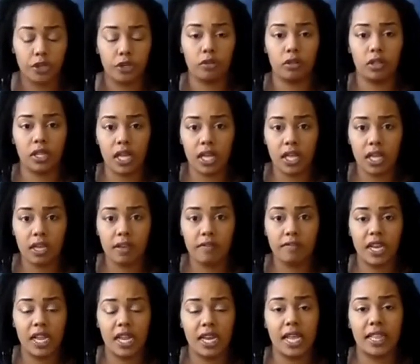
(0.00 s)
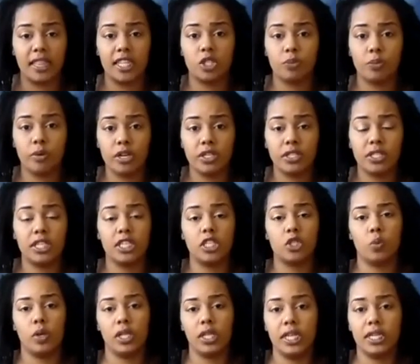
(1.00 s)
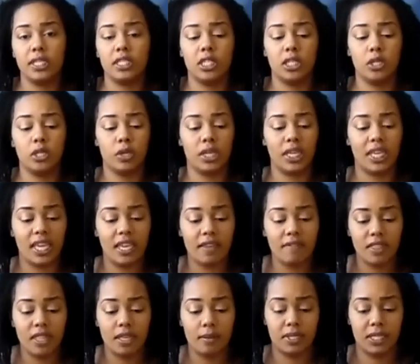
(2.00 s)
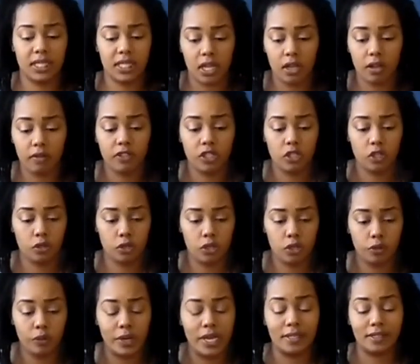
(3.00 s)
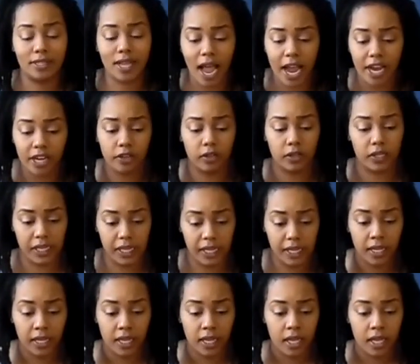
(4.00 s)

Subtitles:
you're loved, and that this person is willing to give themselves to you entirely.